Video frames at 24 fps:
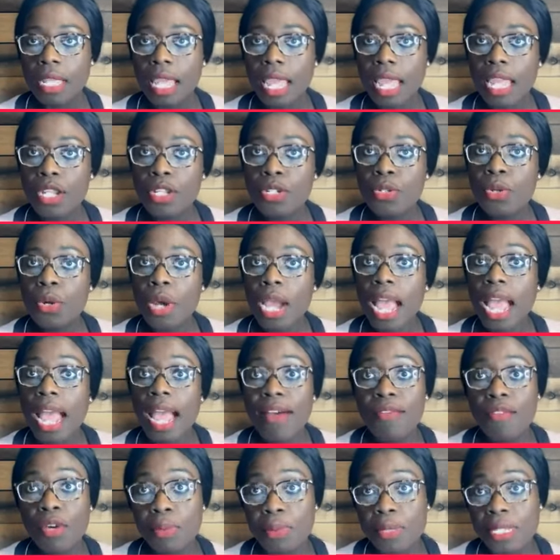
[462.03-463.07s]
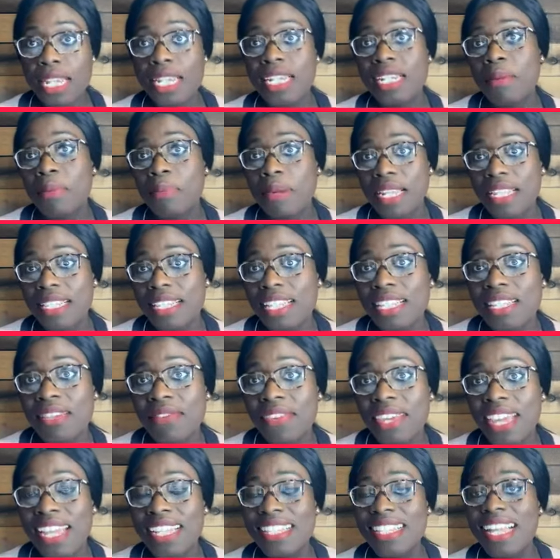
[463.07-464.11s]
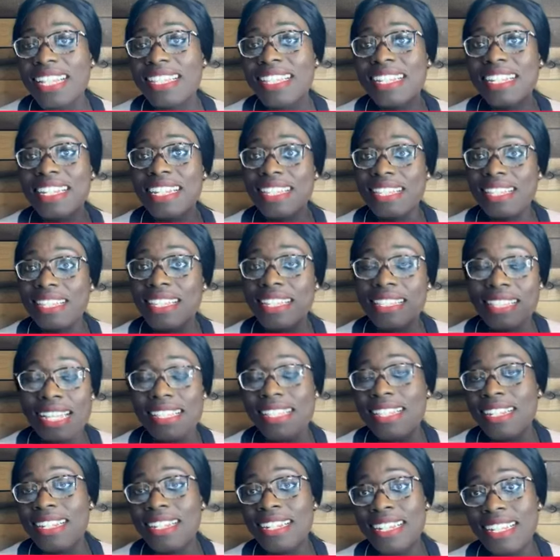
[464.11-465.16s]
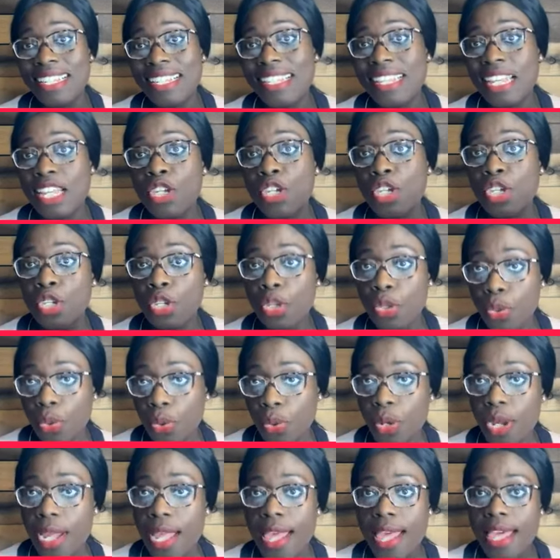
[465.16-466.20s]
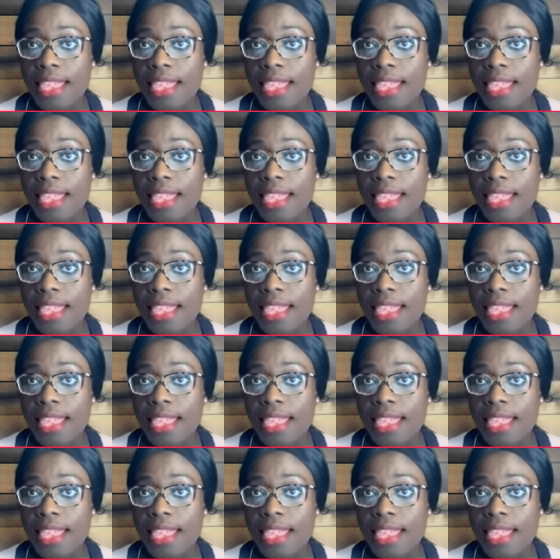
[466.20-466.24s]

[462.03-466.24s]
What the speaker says: and you have obtained a birth certificate that is listing you,